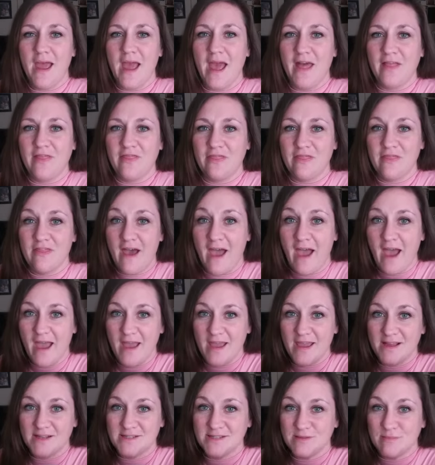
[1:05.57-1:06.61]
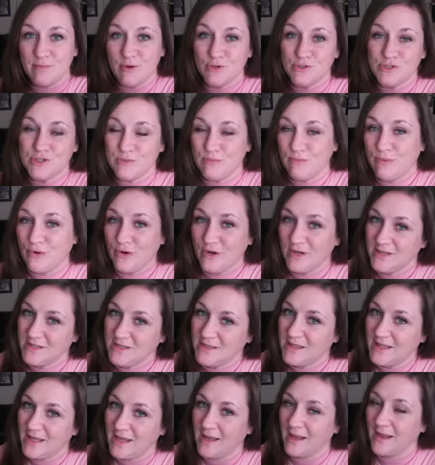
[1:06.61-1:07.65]
And that is the most important
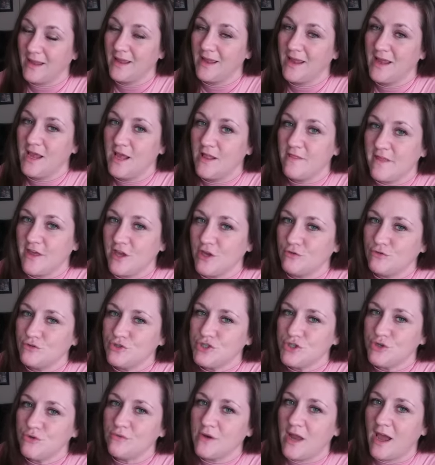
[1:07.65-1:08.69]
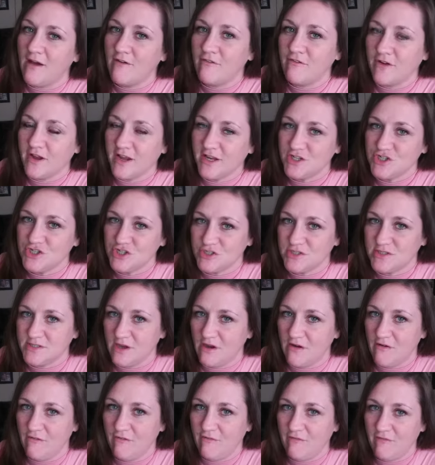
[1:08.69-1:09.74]
thing that you do not forget
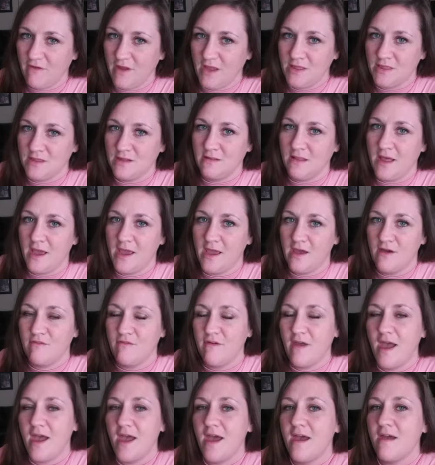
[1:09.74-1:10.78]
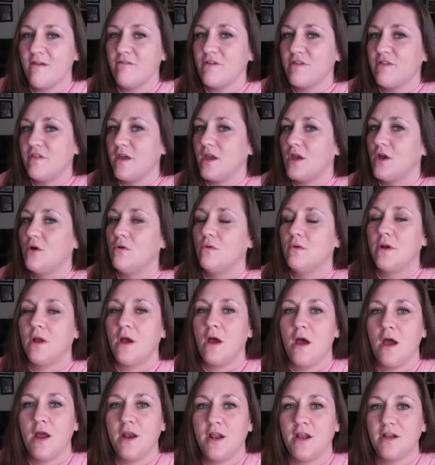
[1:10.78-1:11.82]
yourself in the light of everything going
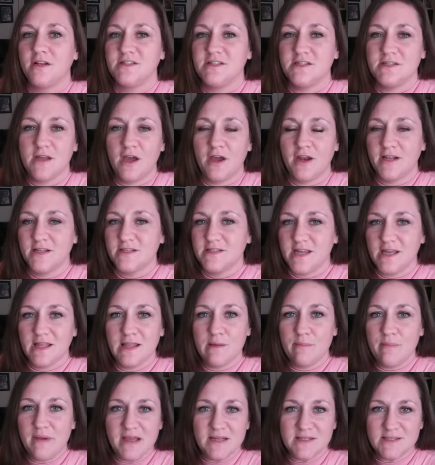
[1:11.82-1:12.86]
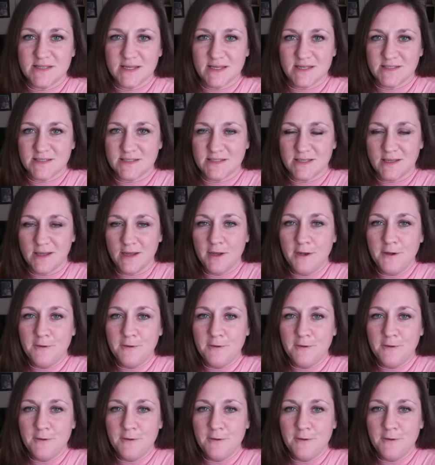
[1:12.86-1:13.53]
on on, on a daily basis.